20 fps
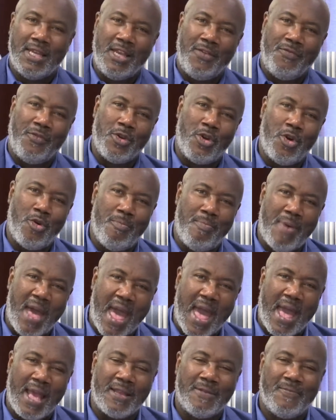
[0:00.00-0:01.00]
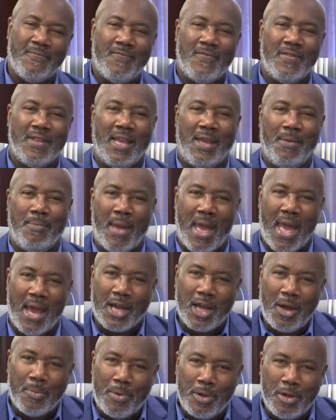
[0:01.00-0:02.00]
If you go back and
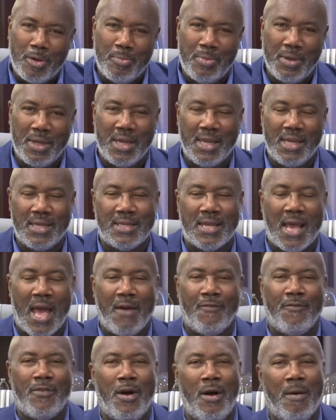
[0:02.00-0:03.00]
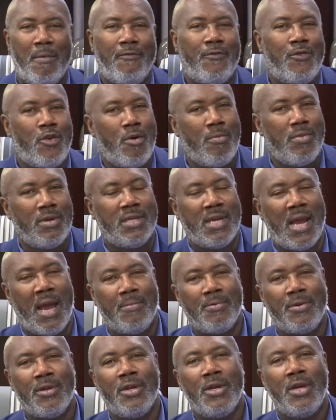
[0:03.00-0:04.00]
back up a little bit inside Farm Former
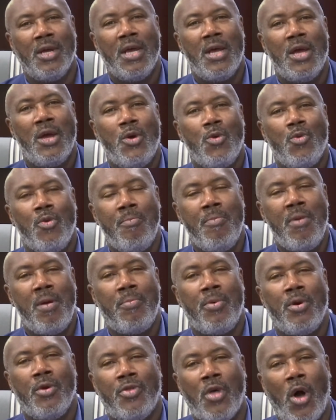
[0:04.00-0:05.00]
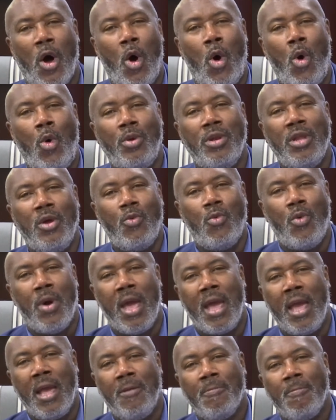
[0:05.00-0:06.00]
chapter, remember, the only
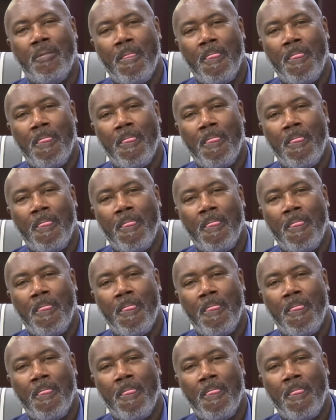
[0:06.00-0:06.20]
way